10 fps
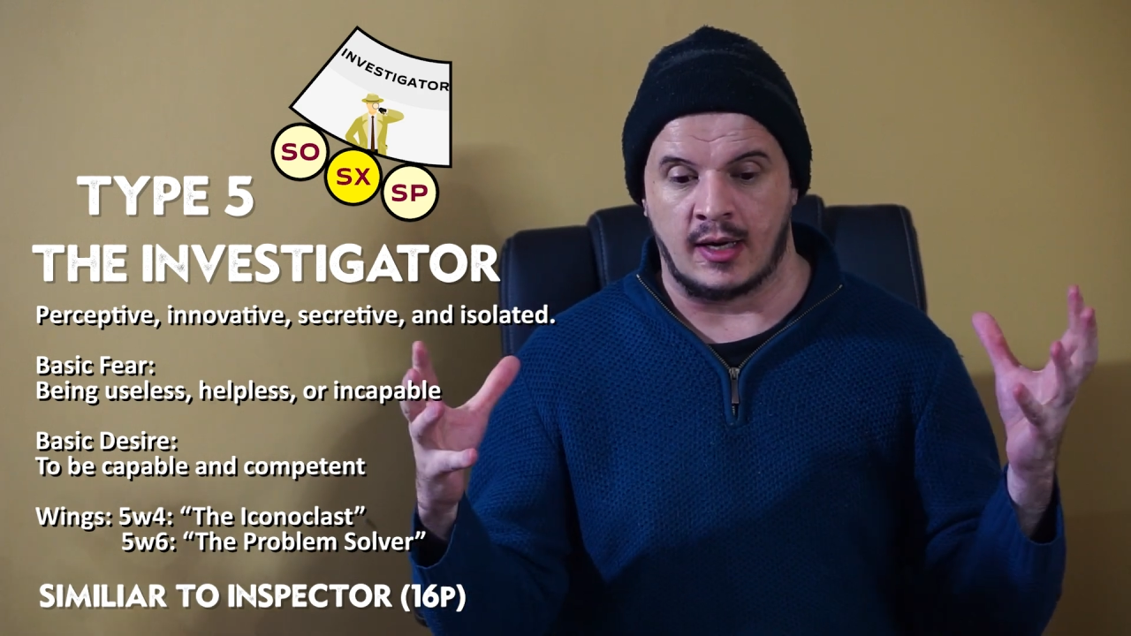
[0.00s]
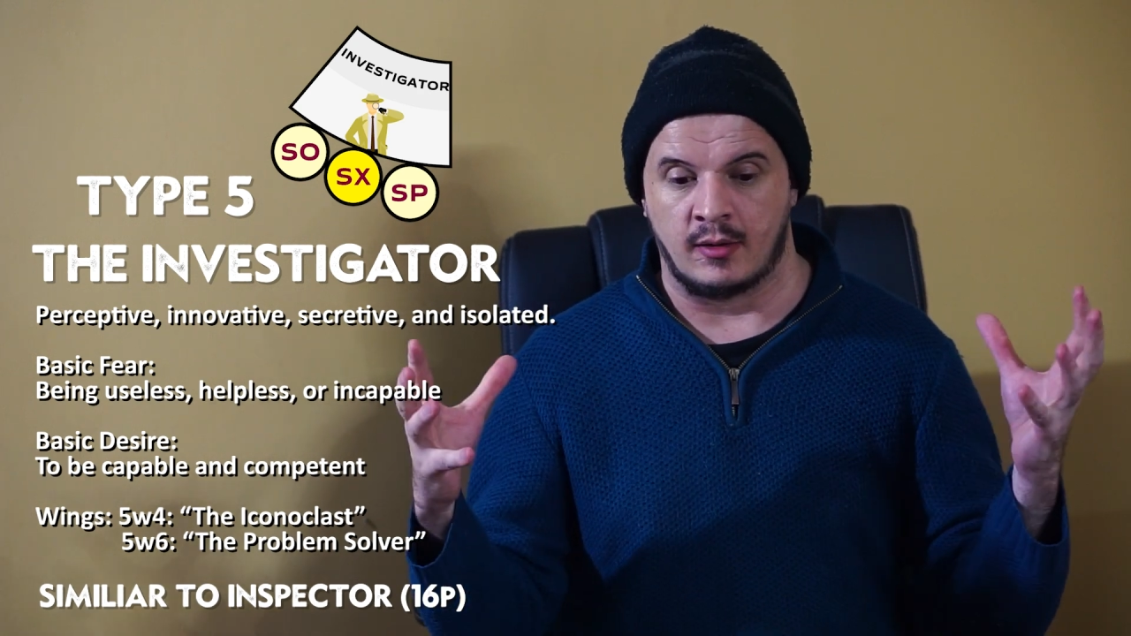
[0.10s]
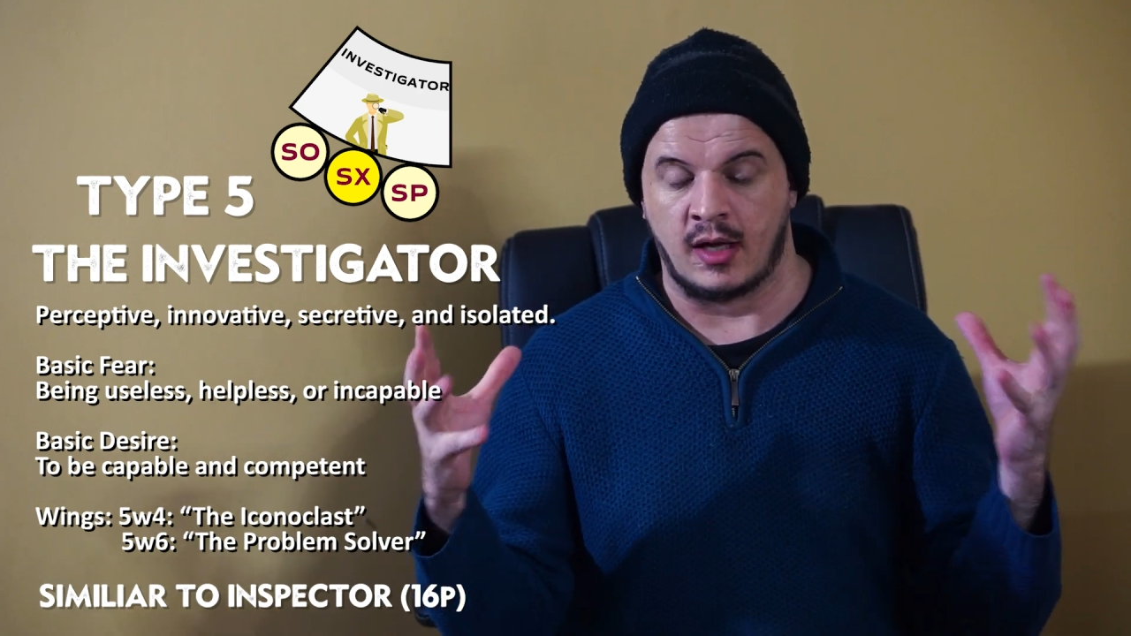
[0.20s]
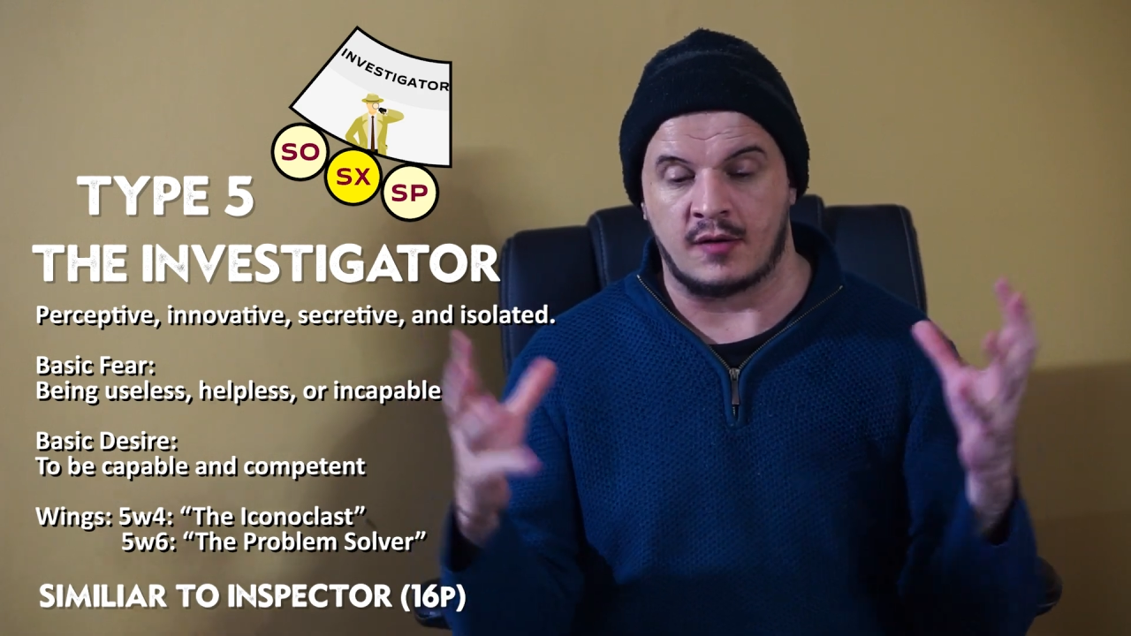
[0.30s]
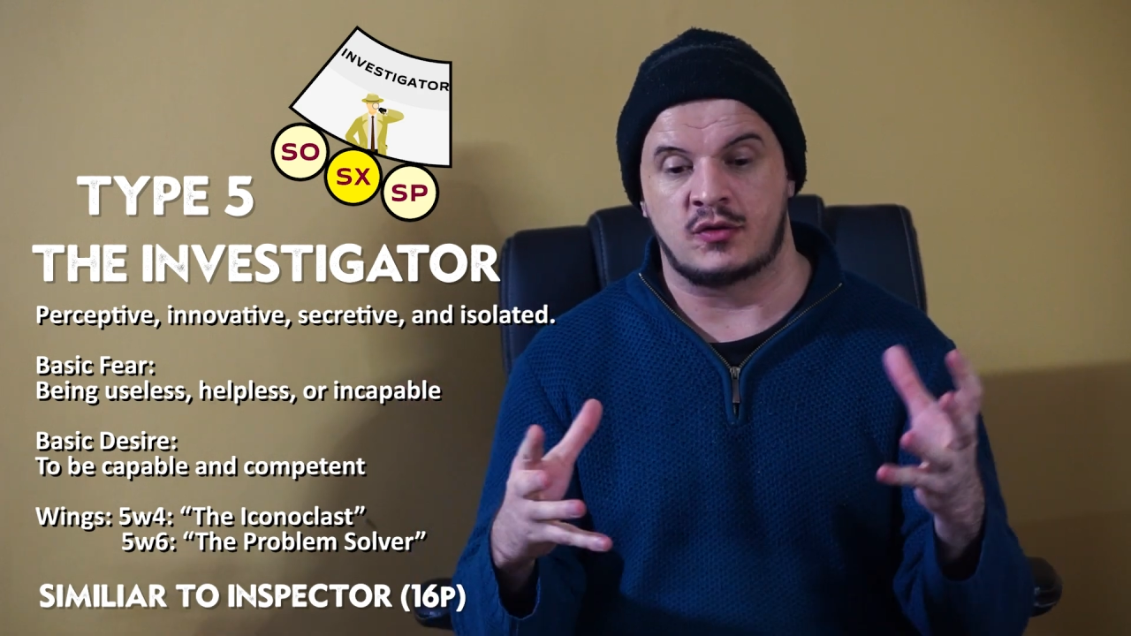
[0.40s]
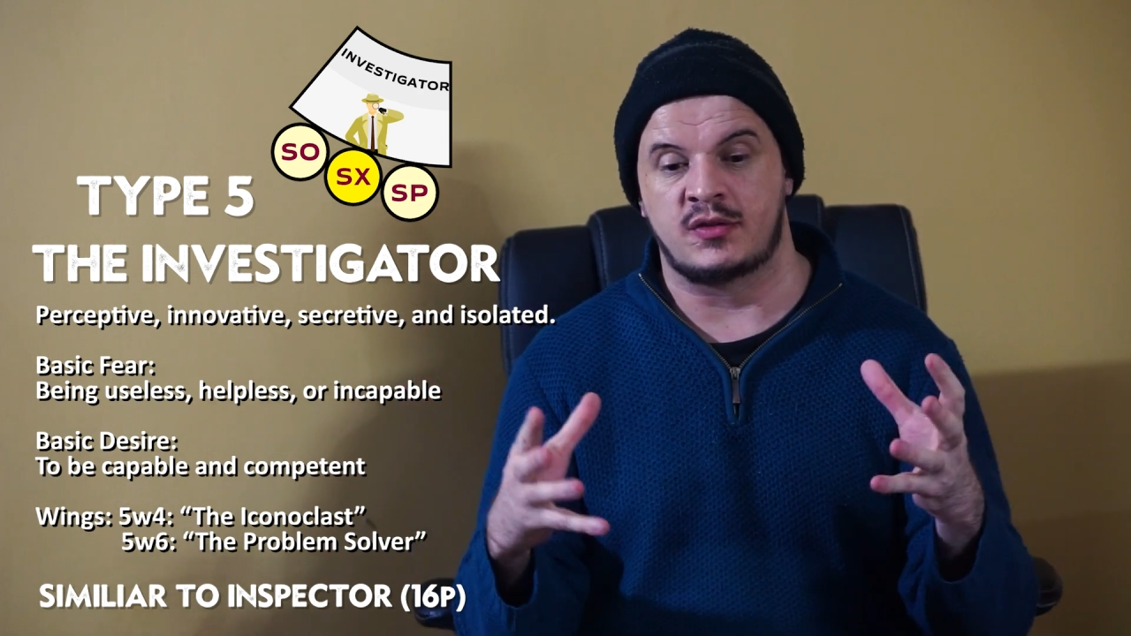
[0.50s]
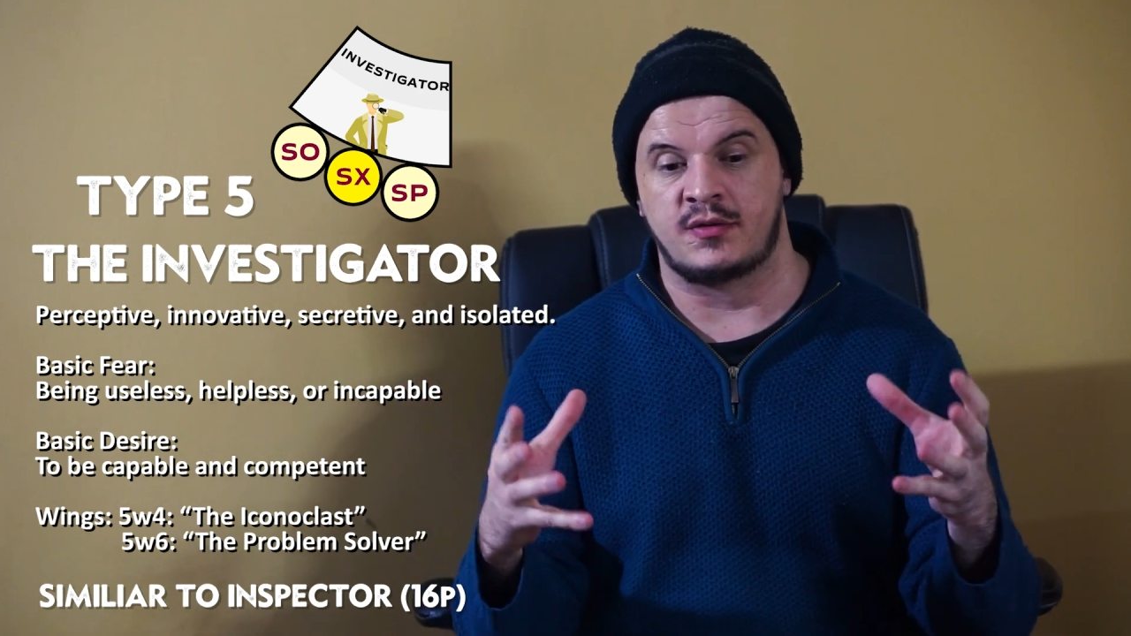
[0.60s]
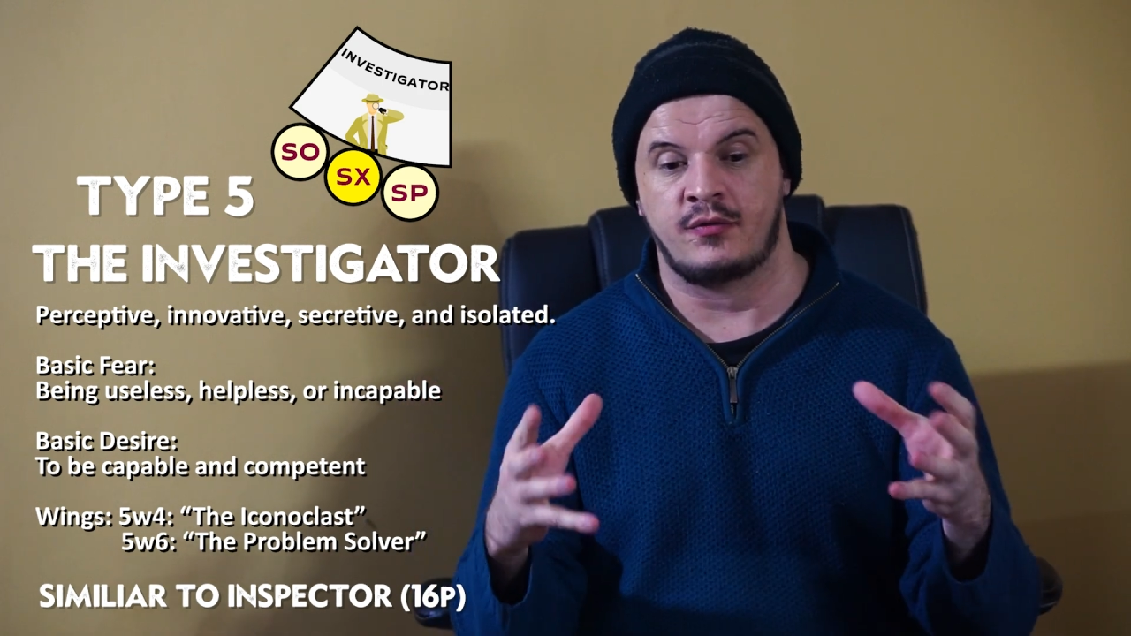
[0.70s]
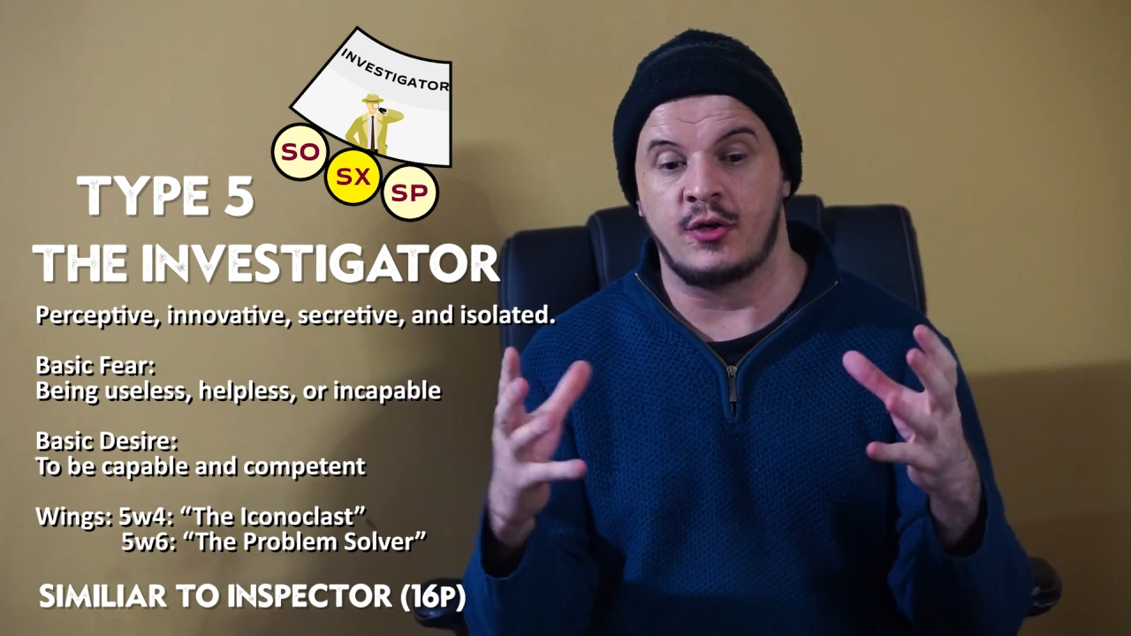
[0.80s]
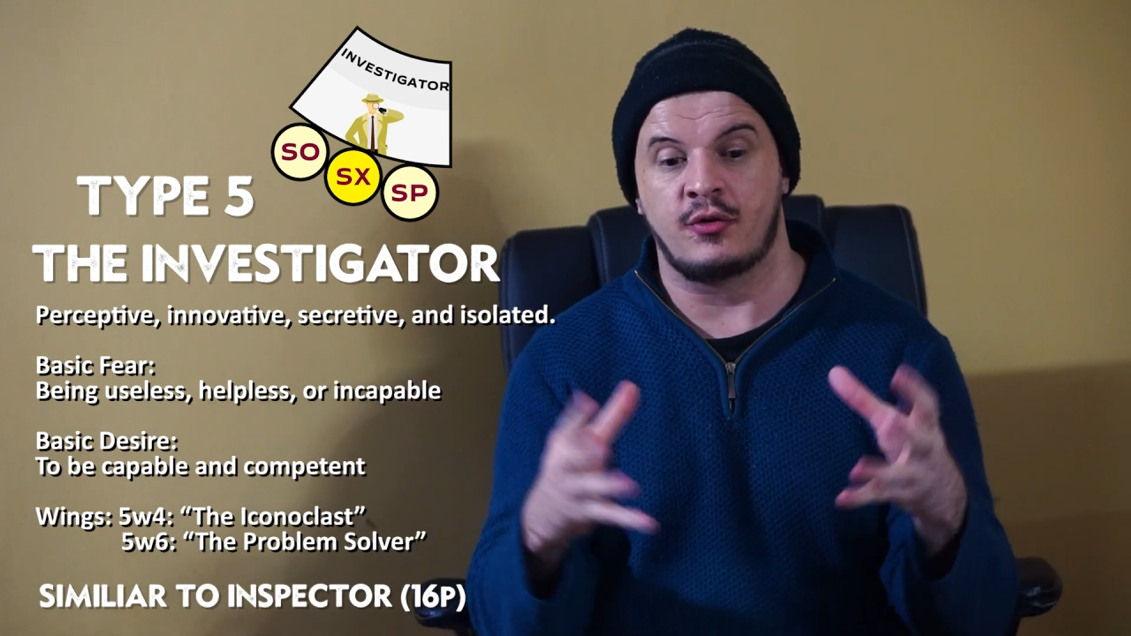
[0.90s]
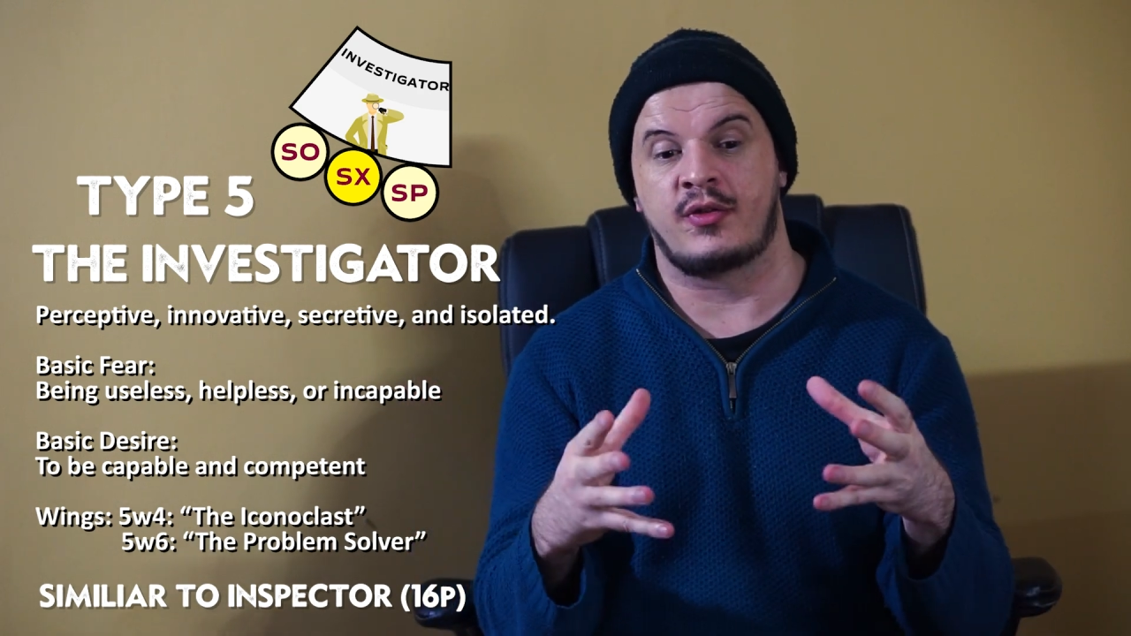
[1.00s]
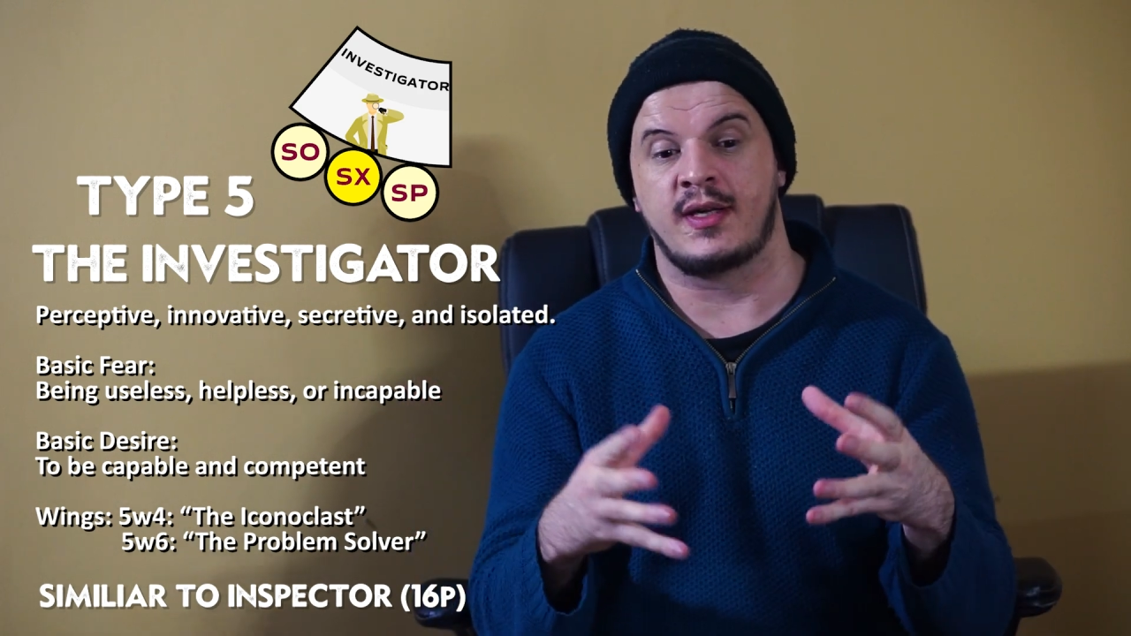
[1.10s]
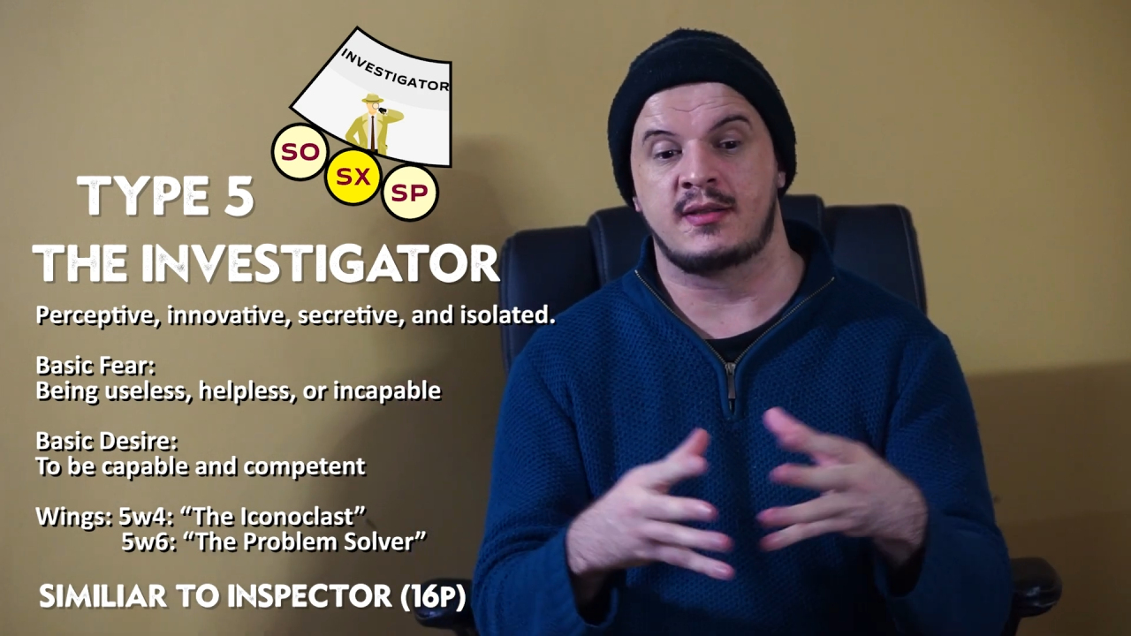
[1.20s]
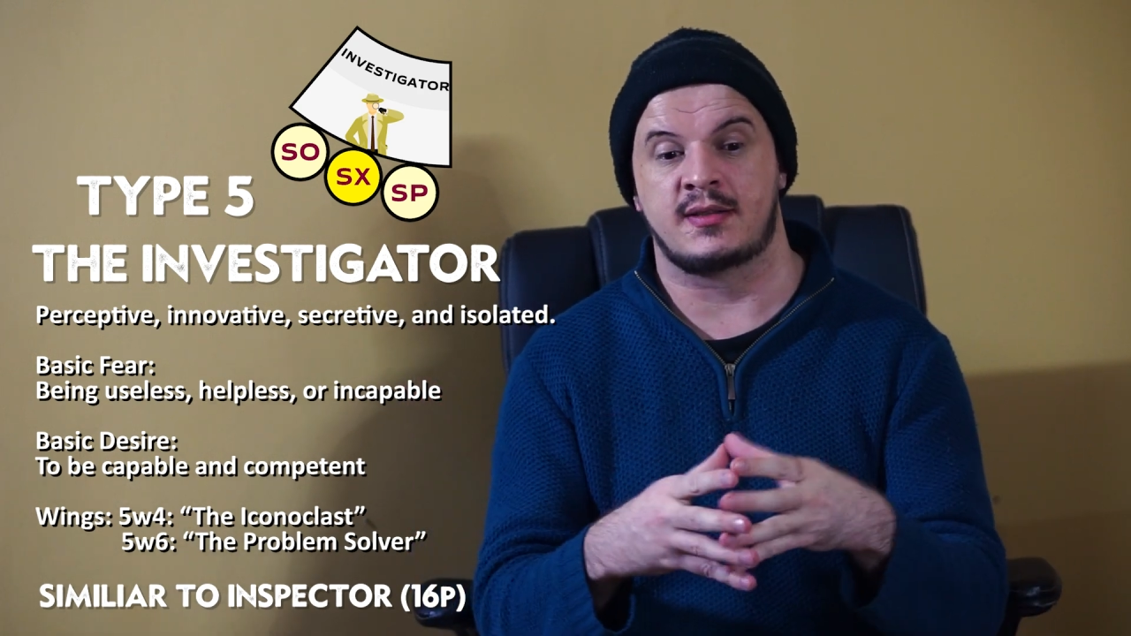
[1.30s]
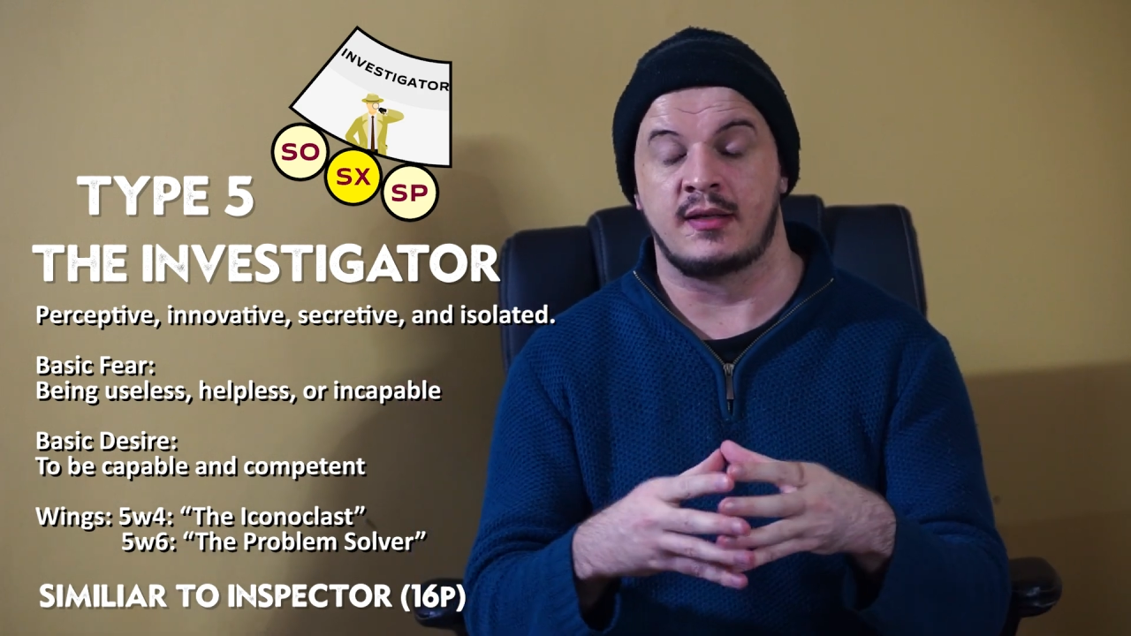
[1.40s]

love to view things